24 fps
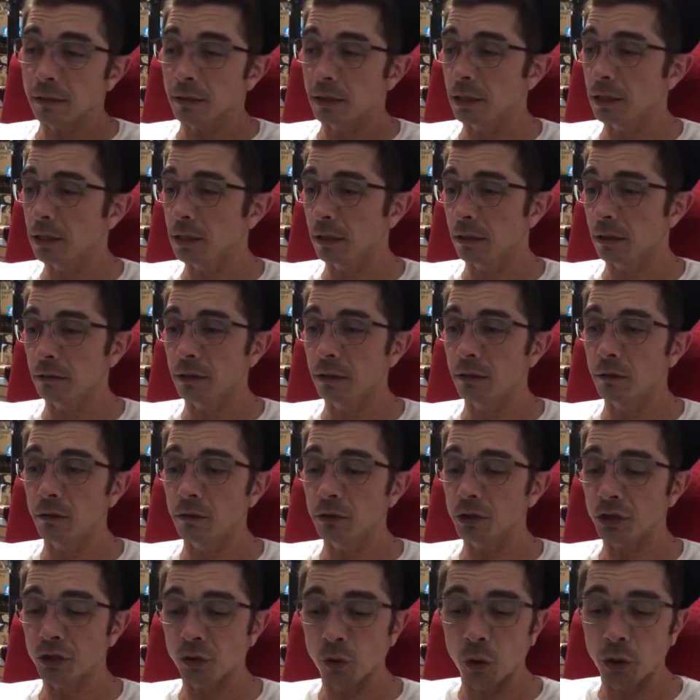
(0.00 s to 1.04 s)
She's a little
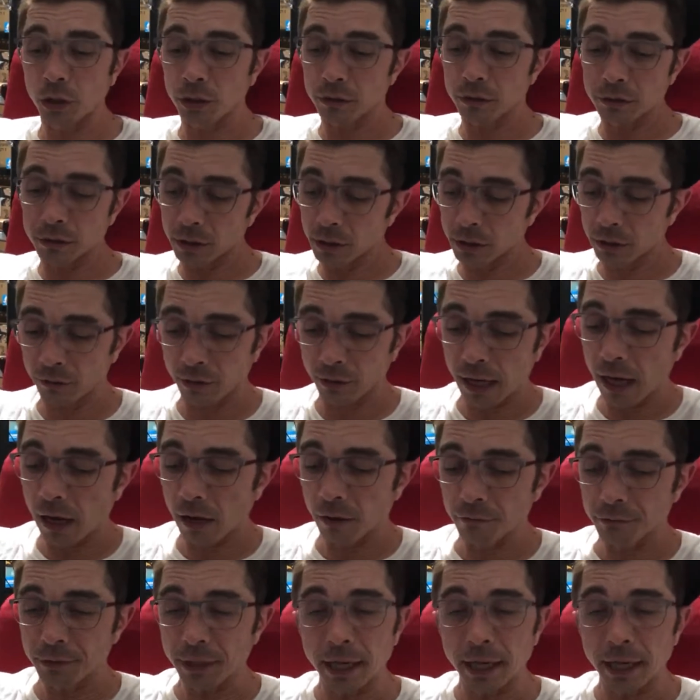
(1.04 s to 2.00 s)
short to the ground,